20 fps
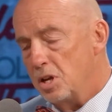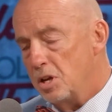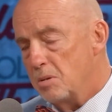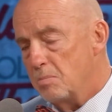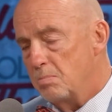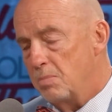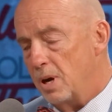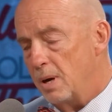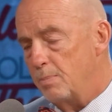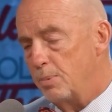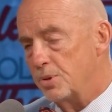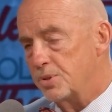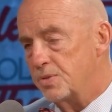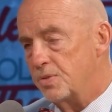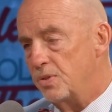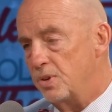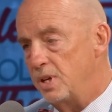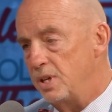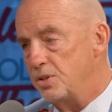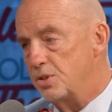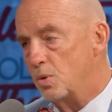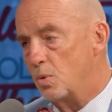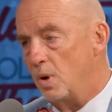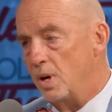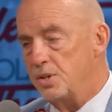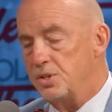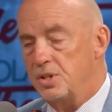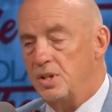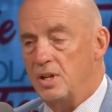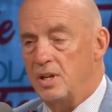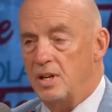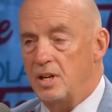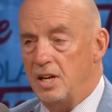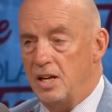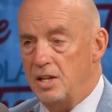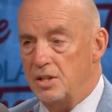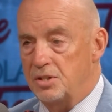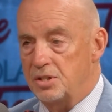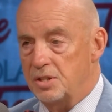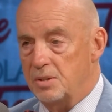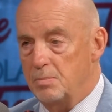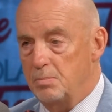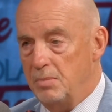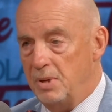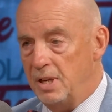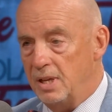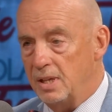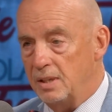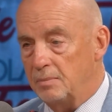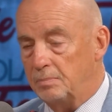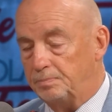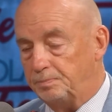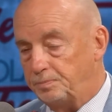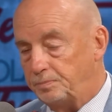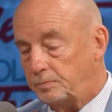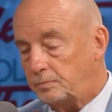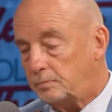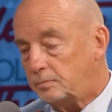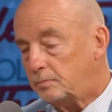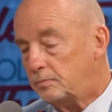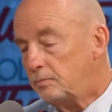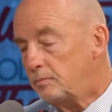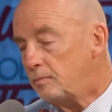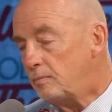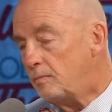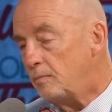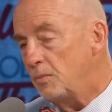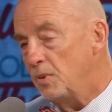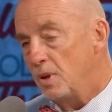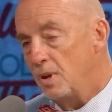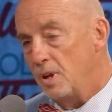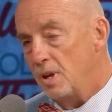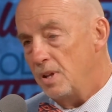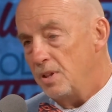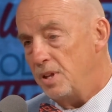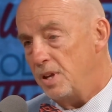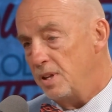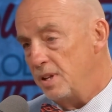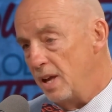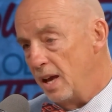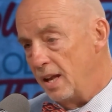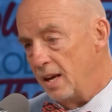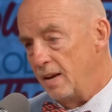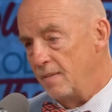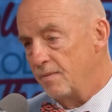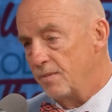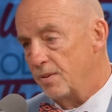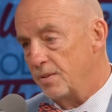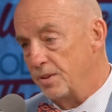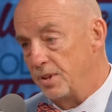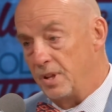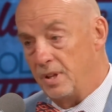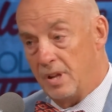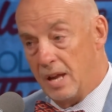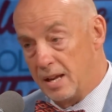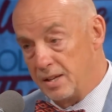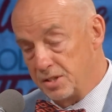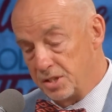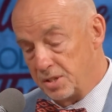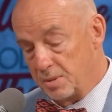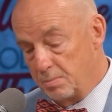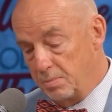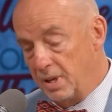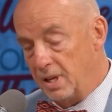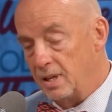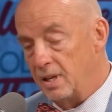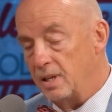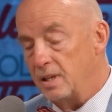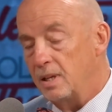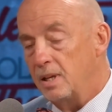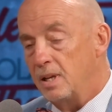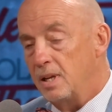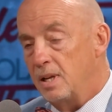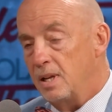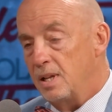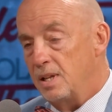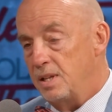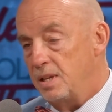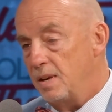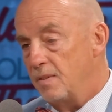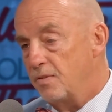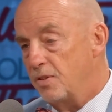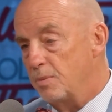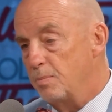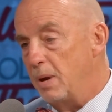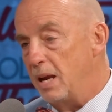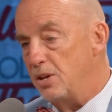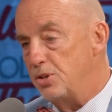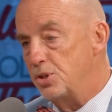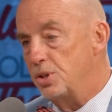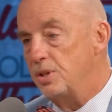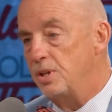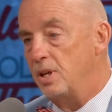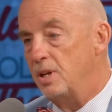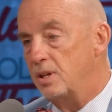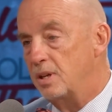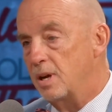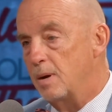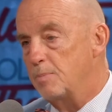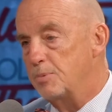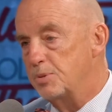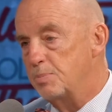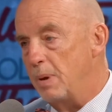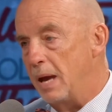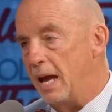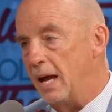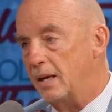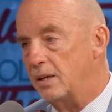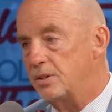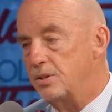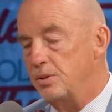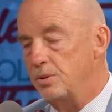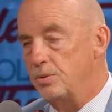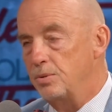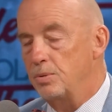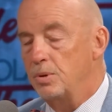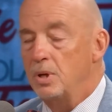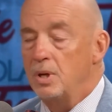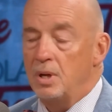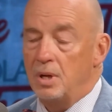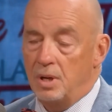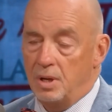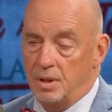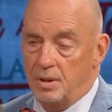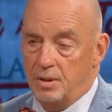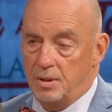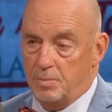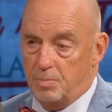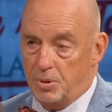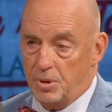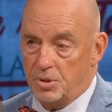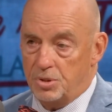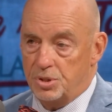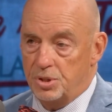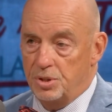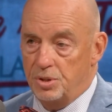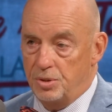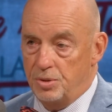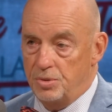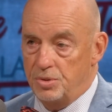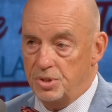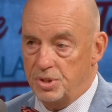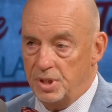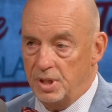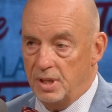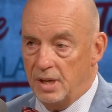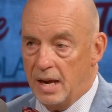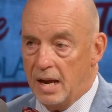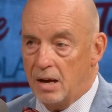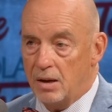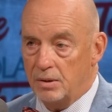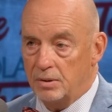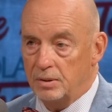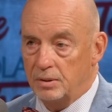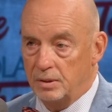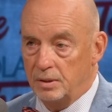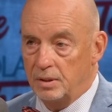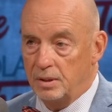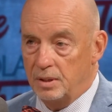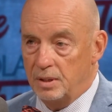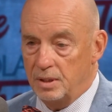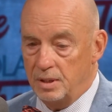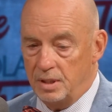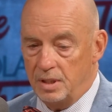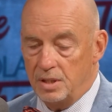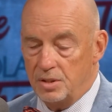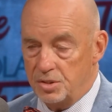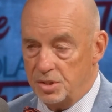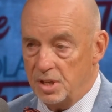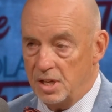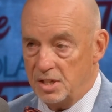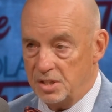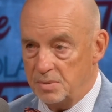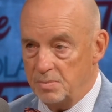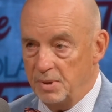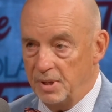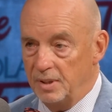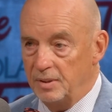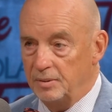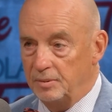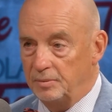bubbles for each question and hit submit, then and submit it, the information then comes back to the person who sent out the assessment.